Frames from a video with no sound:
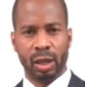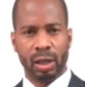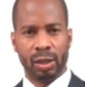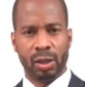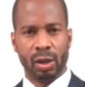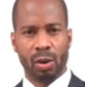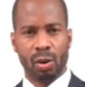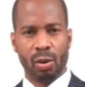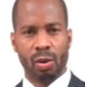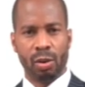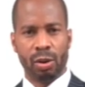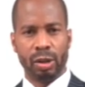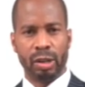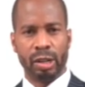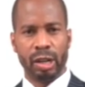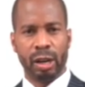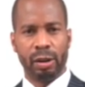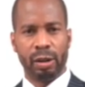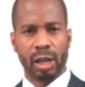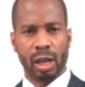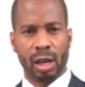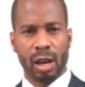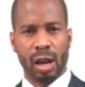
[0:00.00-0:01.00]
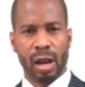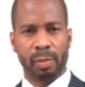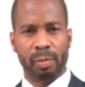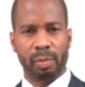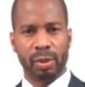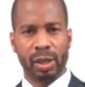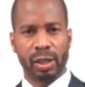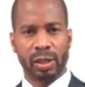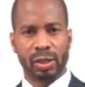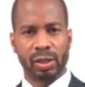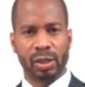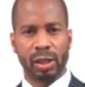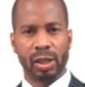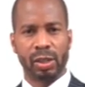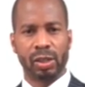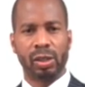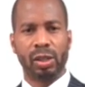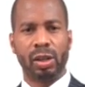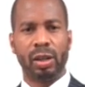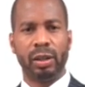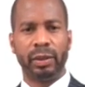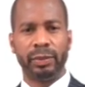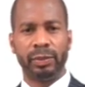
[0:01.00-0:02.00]
the ordinary competent
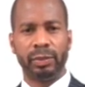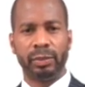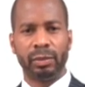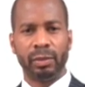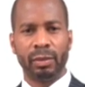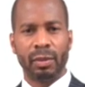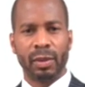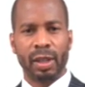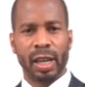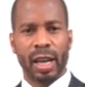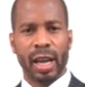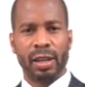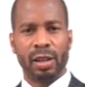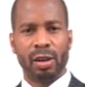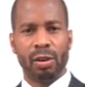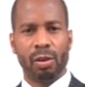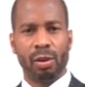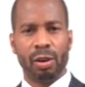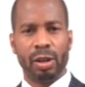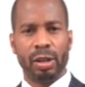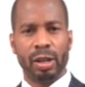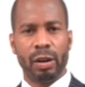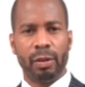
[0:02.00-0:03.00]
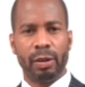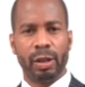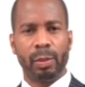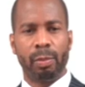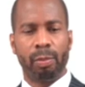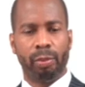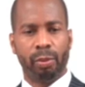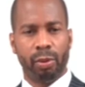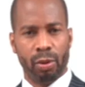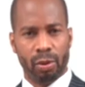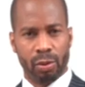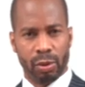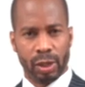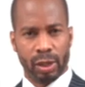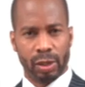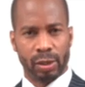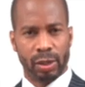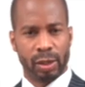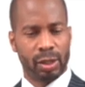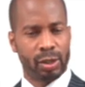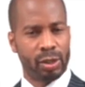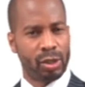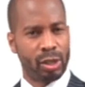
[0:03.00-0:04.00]
solicitor, and the ordinary prudent
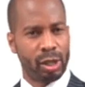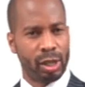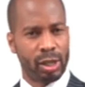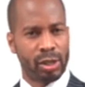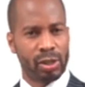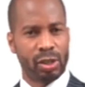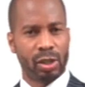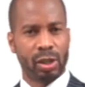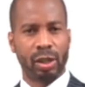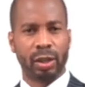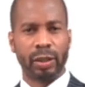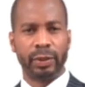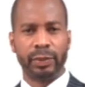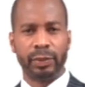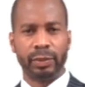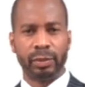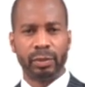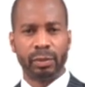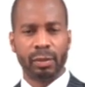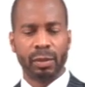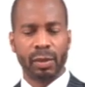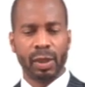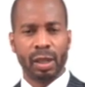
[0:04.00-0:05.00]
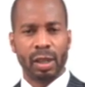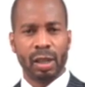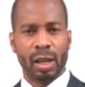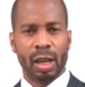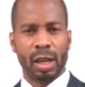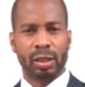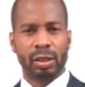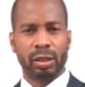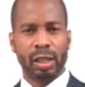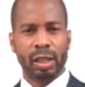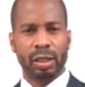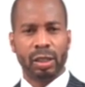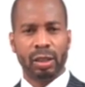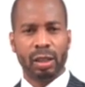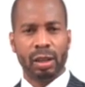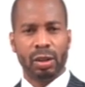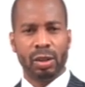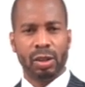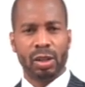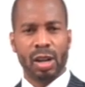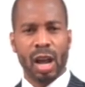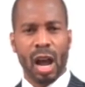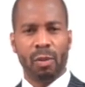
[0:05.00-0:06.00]
solicitor. A
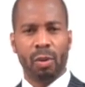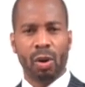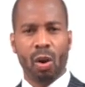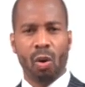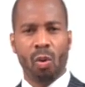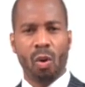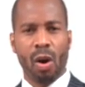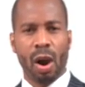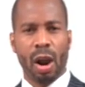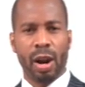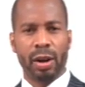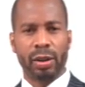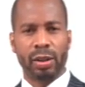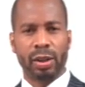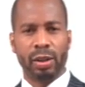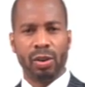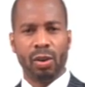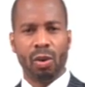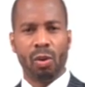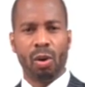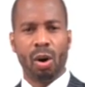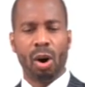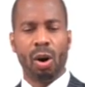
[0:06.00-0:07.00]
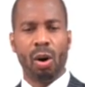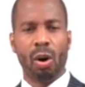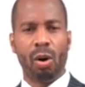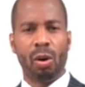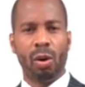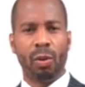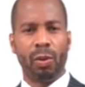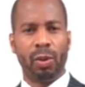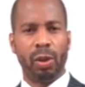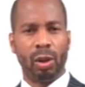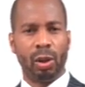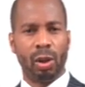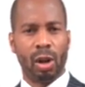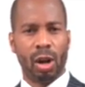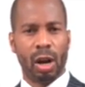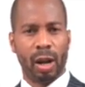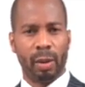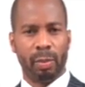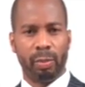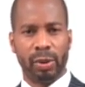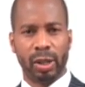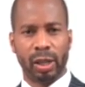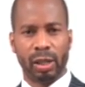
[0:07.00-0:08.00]
solicitor is not required to know all the
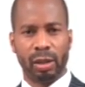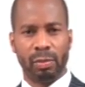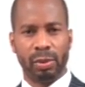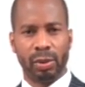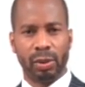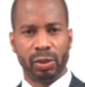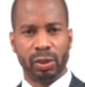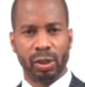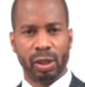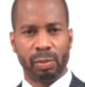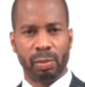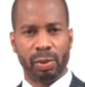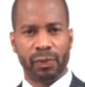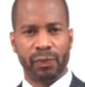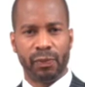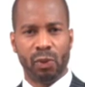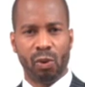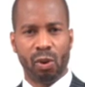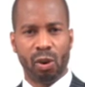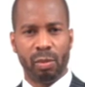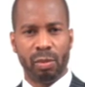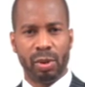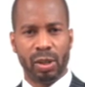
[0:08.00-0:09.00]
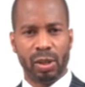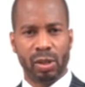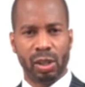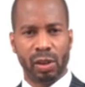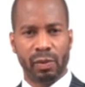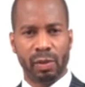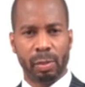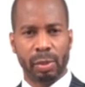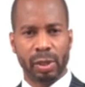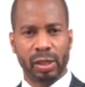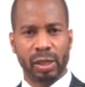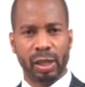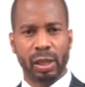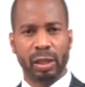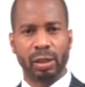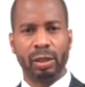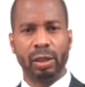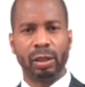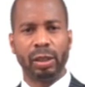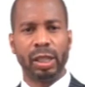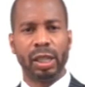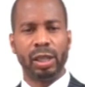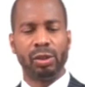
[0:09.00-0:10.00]
law applicable to the performance of a
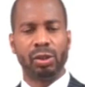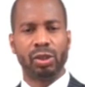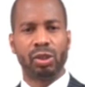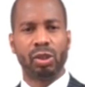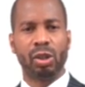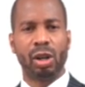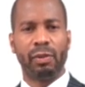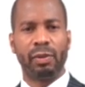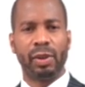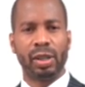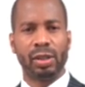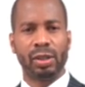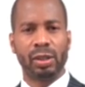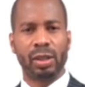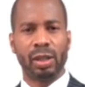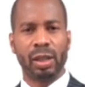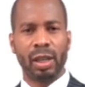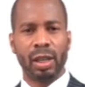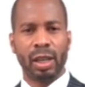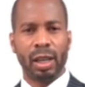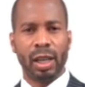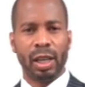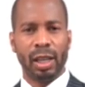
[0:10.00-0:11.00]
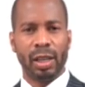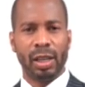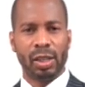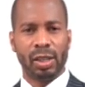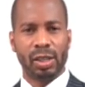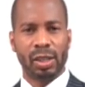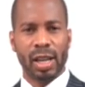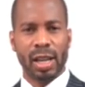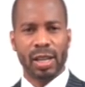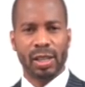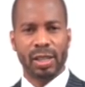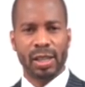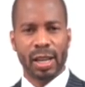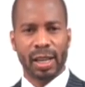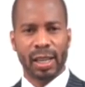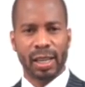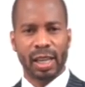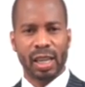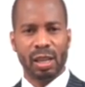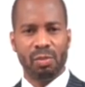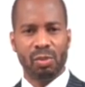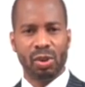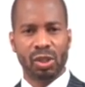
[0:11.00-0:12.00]
particular legal service in the sense that
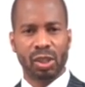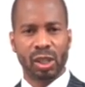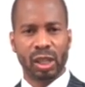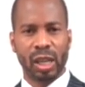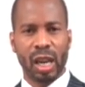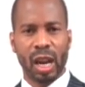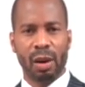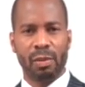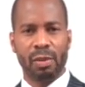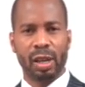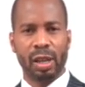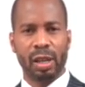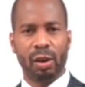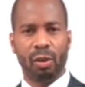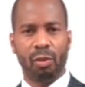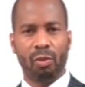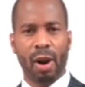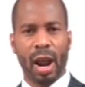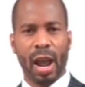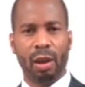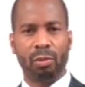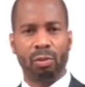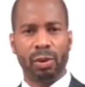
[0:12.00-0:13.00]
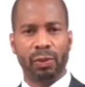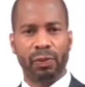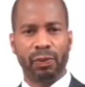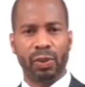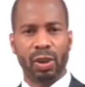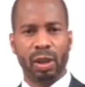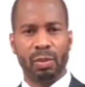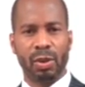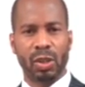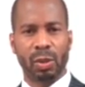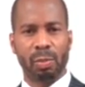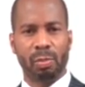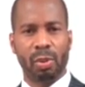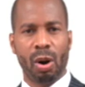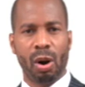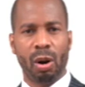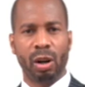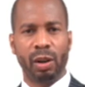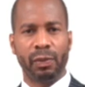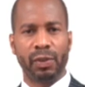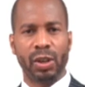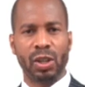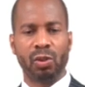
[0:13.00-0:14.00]
he must carry it around with him as
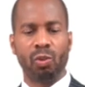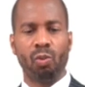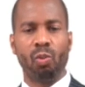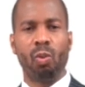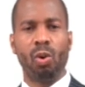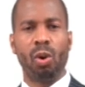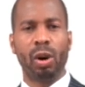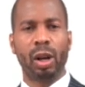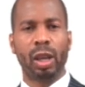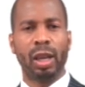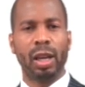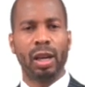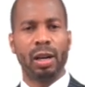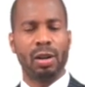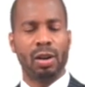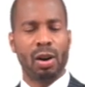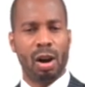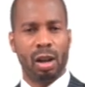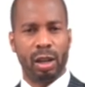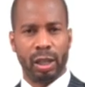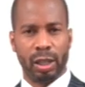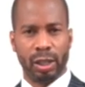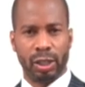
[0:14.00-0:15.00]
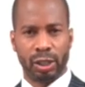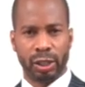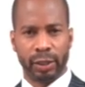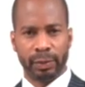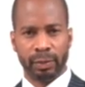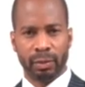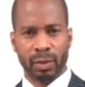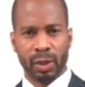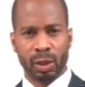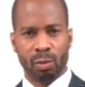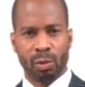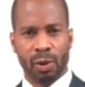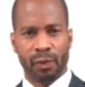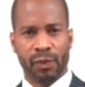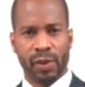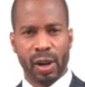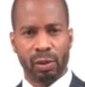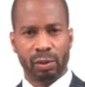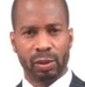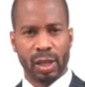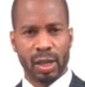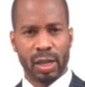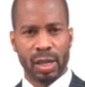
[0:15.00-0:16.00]
part of his working knowledge
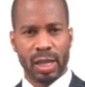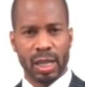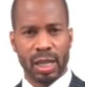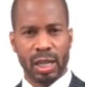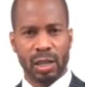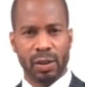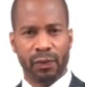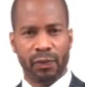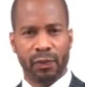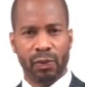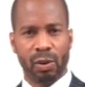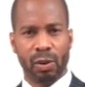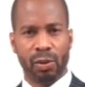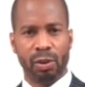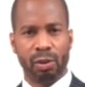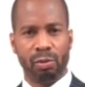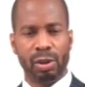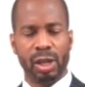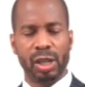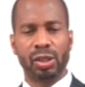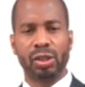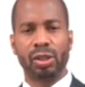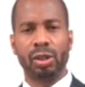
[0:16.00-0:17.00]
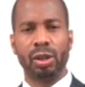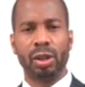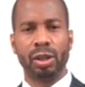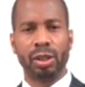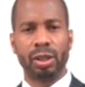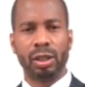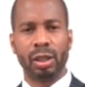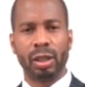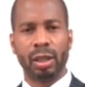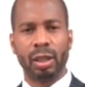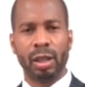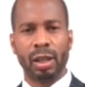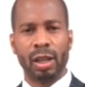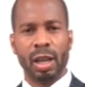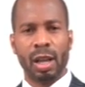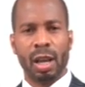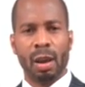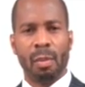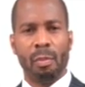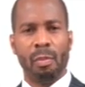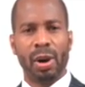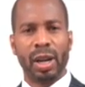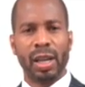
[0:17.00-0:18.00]
without the need of further research.
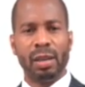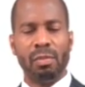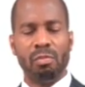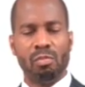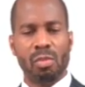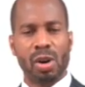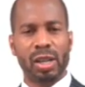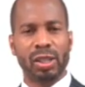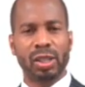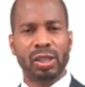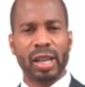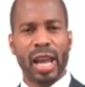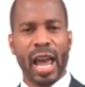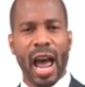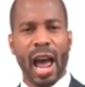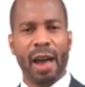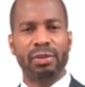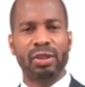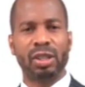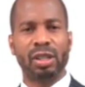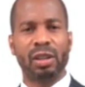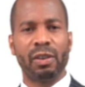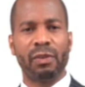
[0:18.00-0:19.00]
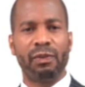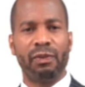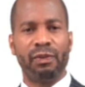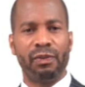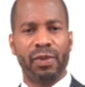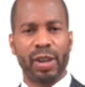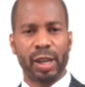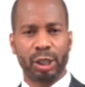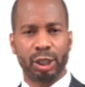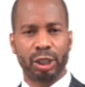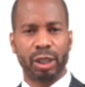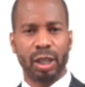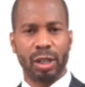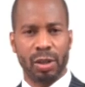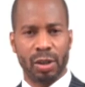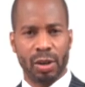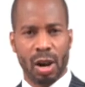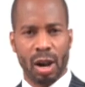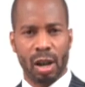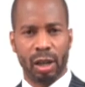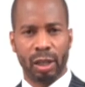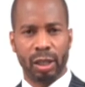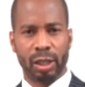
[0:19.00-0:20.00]
But he must have sufficient
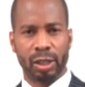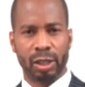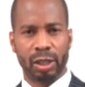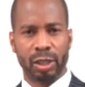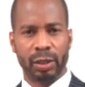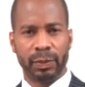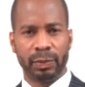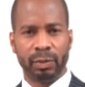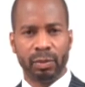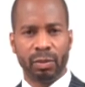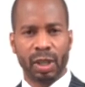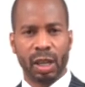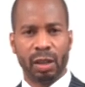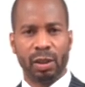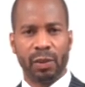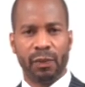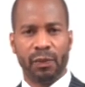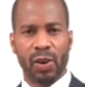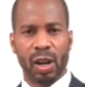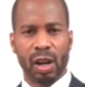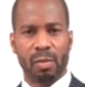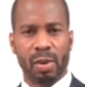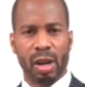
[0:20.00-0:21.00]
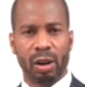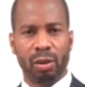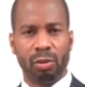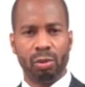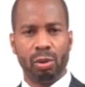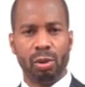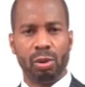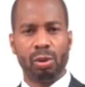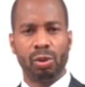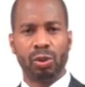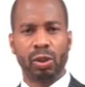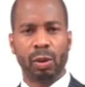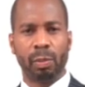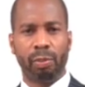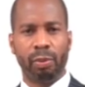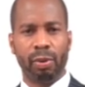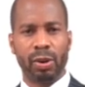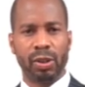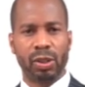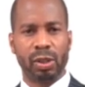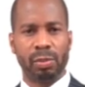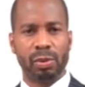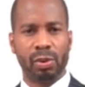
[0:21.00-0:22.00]
knowledge of the fundamental rules or
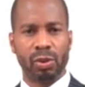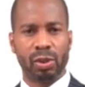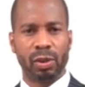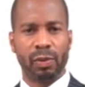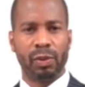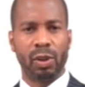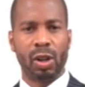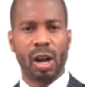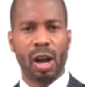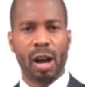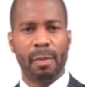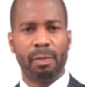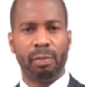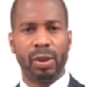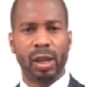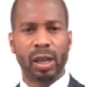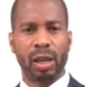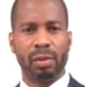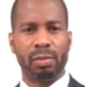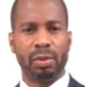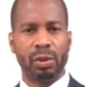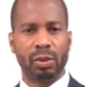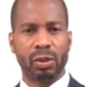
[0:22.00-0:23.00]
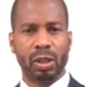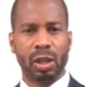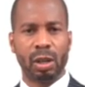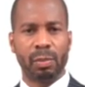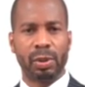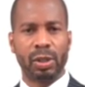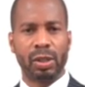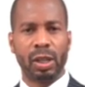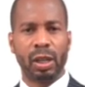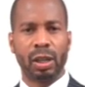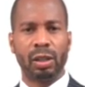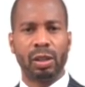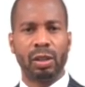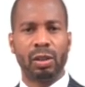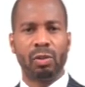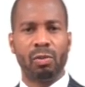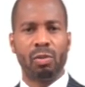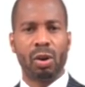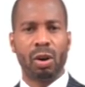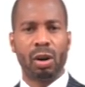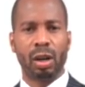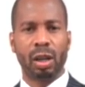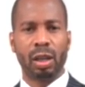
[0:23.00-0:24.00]
principles of law applicable to the particular
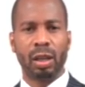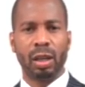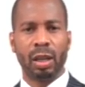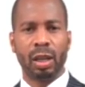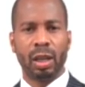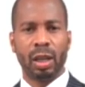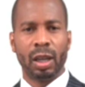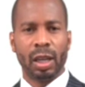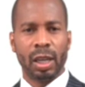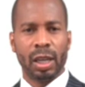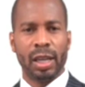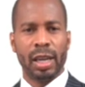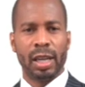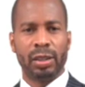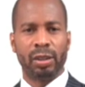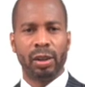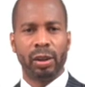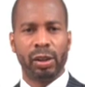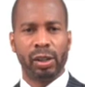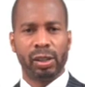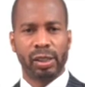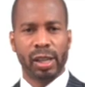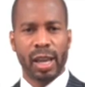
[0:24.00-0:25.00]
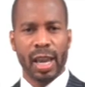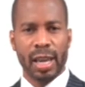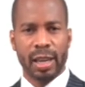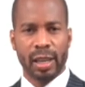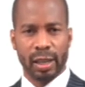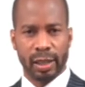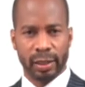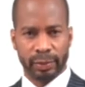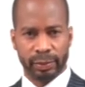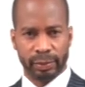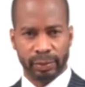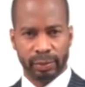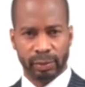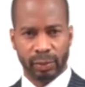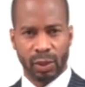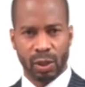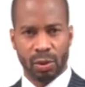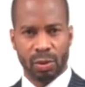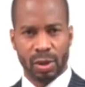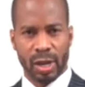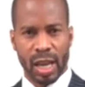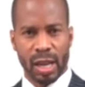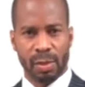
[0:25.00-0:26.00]
work he has undertaken
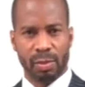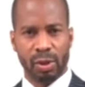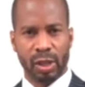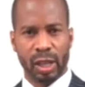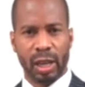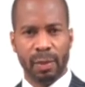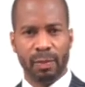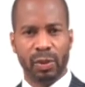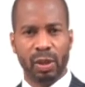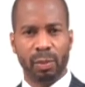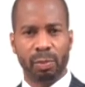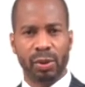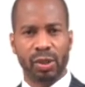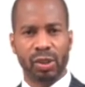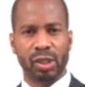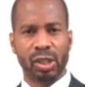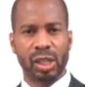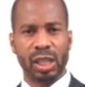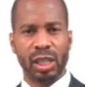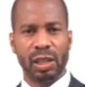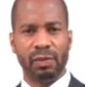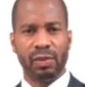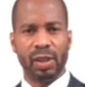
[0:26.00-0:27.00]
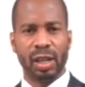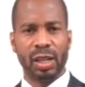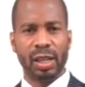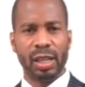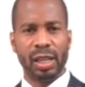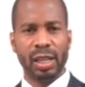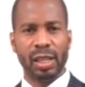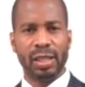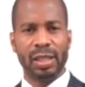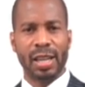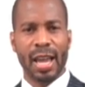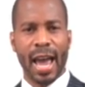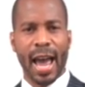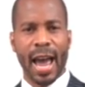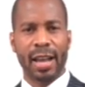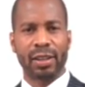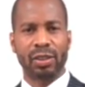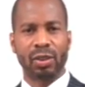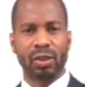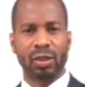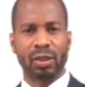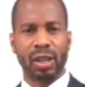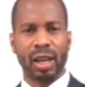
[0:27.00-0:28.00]
to enable him to perceive the need to
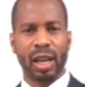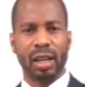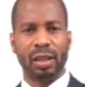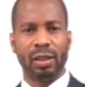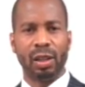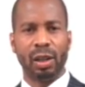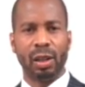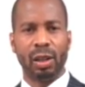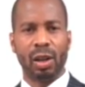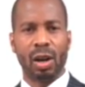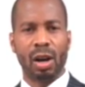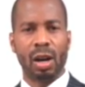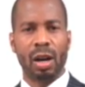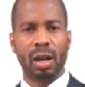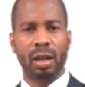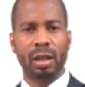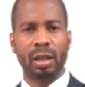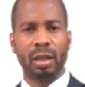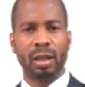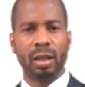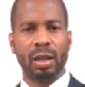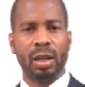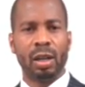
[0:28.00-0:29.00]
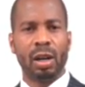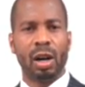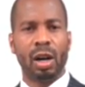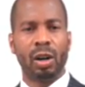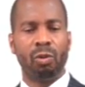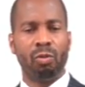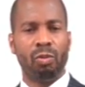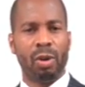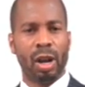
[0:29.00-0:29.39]
ascertain the law on